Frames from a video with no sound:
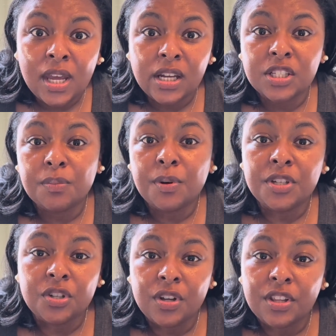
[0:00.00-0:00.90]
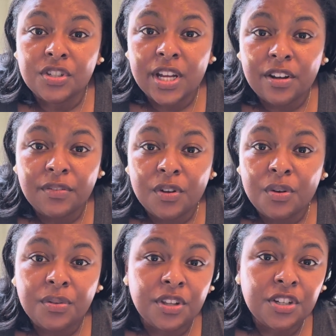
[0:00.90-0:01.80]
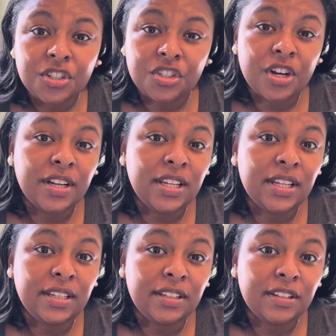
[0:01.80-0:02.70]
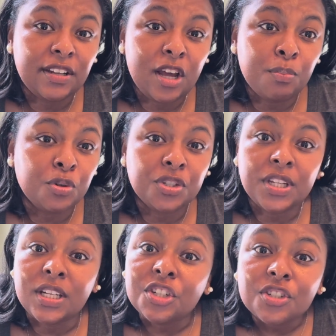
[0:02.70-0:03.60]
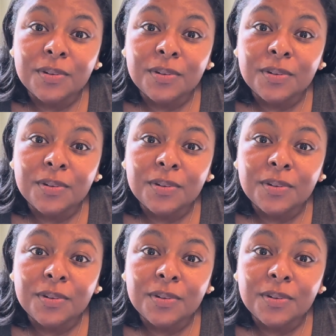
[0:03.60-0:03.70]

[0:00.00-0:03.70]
Because the person on the other side of the phone, they're just trying to get a percentage.